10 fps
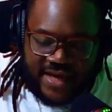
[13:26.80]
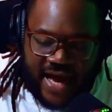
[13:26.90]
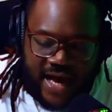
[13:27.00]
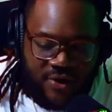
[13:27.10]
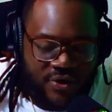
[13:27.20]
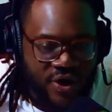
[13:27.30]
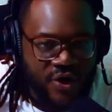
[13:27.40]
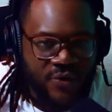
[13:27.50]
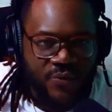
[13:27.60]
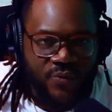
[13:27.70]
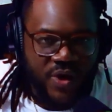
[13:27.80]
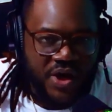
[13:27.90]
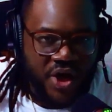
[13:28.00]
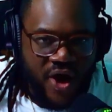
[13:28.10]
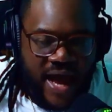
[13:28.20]
I don't know. Well,
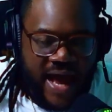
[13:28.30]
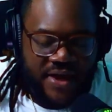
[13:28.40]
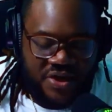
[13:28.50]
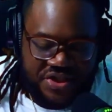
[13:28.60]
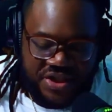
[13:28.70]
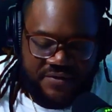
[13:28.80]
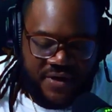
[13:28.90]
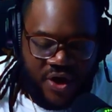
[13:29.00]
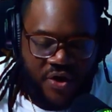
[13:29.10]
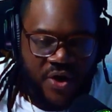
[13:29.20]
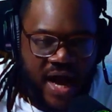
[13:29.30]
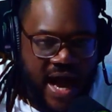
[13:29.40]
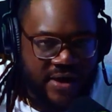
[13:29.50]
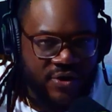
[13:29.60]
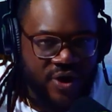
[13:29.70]
y'all should have known.
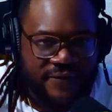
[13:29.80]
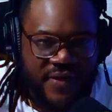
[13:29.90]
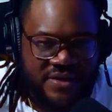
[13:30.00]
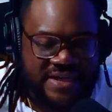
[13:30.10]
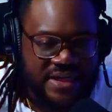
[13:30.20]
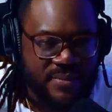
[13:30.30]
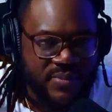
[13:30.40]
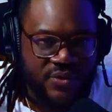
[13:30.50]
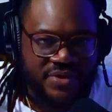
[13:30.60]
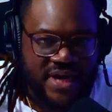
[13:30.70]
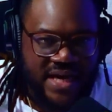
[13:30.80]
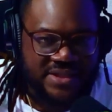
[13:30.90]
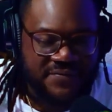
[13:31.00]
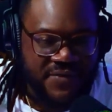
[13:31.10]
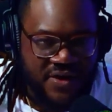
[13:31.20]
I don't know if y'all seen the
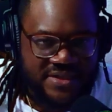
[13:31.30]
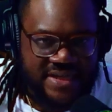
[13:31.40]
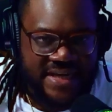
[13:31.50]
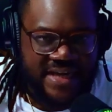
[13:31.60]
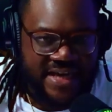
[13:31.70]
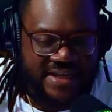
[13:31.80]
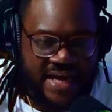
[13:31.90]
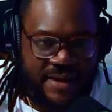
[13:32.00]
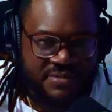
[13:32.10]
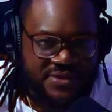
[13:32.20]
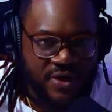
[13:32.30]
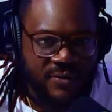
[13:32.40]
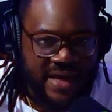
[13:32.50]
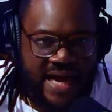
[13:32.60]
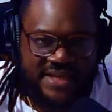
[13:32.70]
Boondocks. If y'all seen the episode
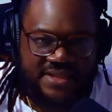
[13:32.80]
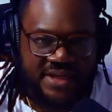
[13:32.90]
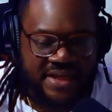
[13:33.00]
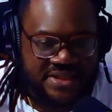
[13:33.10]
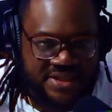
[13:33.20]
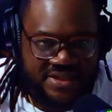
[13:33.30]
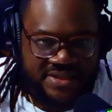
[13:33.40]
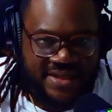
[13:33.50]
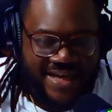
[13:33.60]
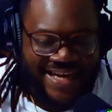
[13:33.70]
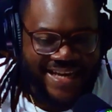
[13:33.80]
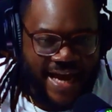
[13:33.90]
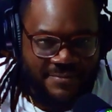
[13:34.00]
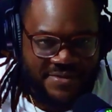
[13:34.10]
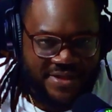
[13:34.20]
with Gangstalicious. The
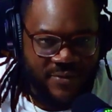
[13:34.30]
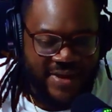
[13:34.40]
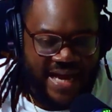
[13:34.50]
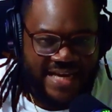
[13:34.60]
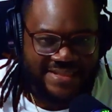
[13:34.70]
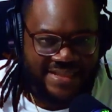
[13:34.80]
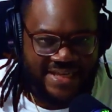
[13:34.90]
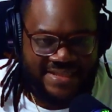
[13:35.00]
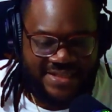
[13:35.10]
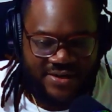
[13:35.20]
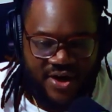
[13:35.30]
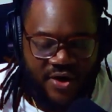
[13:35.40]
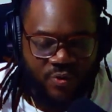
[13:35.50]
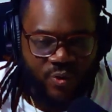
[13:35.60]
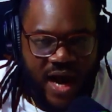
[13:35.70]
episode with Gangstalicious,
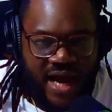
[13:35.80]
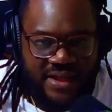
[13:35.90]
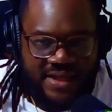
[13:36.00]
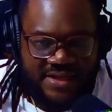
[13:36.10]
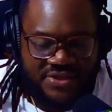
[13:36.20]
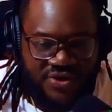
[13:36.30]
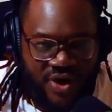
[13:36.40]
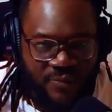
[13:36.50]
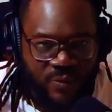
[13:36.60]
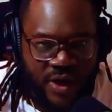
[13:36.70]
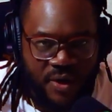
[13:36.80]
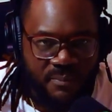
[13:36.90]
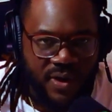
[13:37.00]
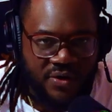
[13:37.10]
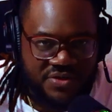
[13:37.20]
Riley start wearing
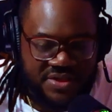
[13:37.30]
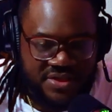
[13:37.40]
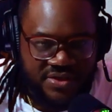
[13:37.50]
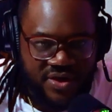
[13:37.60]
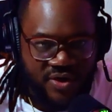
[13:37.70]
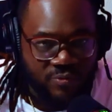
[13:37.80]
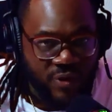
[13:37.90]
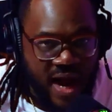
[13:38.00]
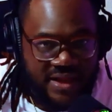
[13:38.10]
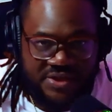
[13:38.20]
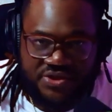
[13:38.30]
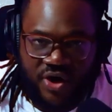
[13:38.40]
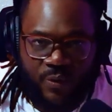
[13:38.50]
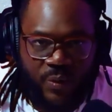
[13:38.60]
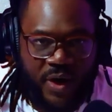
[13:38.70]
purses. Riley
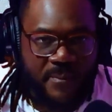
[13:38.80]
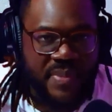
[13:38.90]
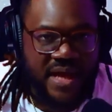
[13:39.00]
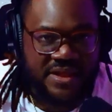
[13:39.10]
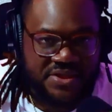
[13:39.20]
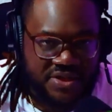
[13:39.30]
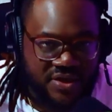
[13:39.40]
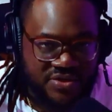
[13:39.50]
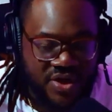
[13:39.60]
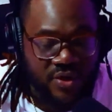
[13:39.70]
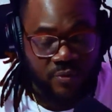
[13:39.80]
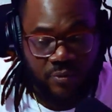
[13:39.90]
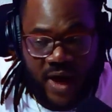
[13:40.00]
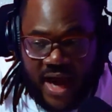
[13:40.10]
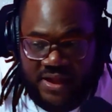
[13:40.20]
start wearing belly shirts.
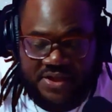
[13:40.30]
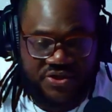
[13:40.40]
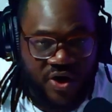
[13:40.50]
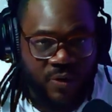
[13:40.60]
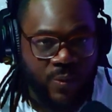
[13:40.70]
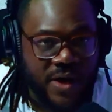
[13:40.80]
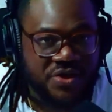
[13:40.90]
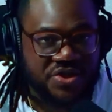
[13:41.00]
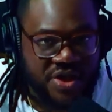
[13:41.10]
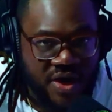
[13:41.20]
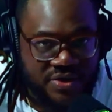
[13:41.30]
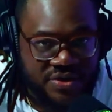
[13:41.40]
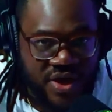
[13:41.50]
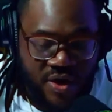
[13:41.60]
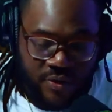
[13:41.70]
Riley start wearing skirts.